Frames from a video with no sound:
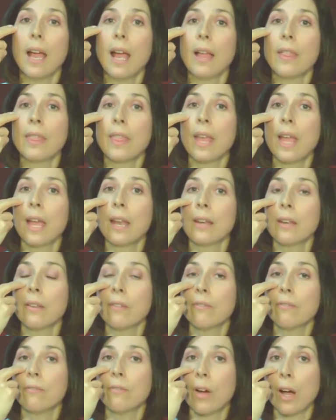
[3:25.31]
And then
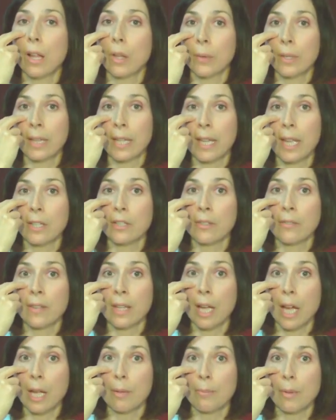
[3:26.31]
following the edge of
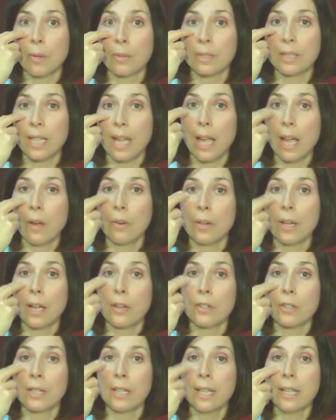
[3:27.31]
the eye bone down,
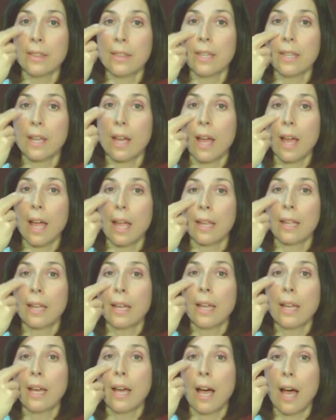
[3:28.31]
underneath the eye,
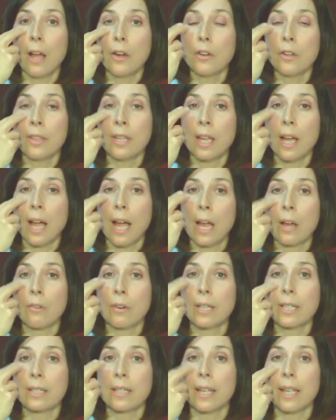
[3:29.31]
under the
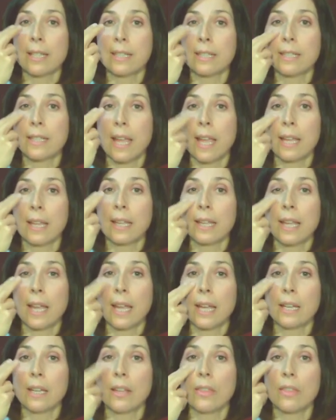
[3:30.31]
iris, and saying
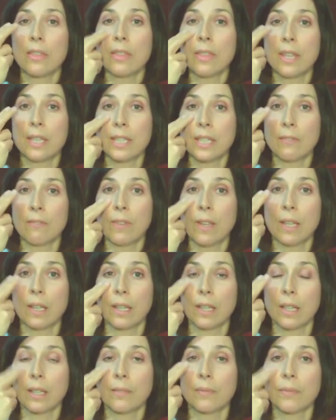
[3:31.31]
again, this
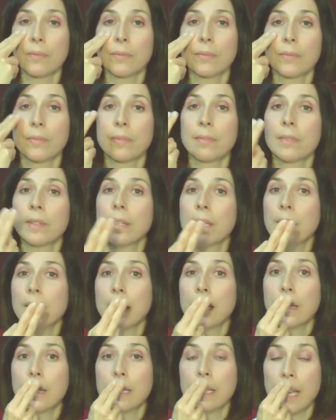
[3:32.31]
feeling.
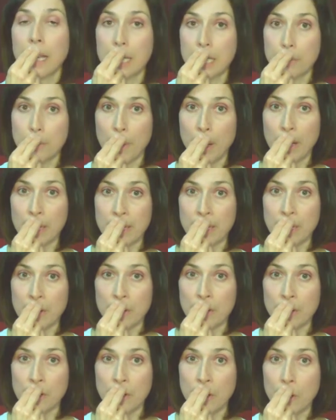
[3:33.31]
Next spot is
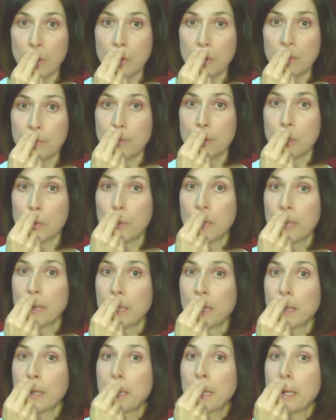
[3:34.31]
under the nose, between
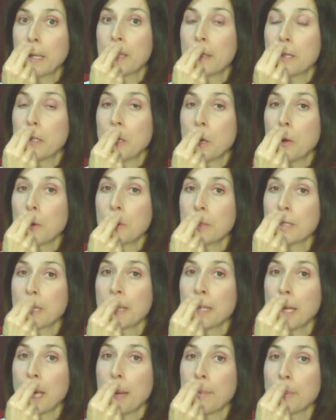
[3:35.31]
the nose
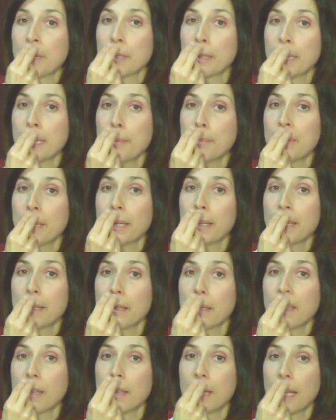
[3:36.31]
and the upper lip.
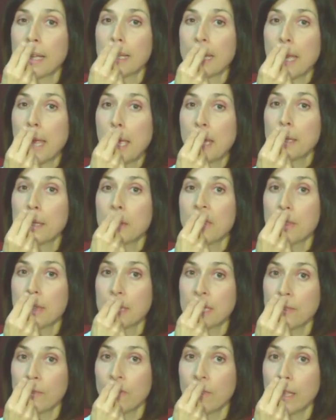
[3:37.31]
Again,
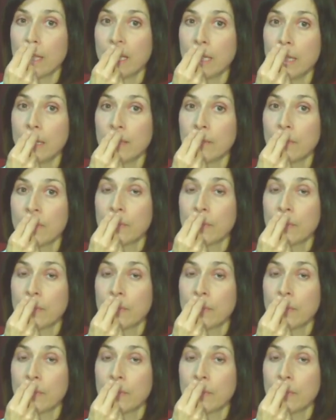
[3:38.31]
this feeling.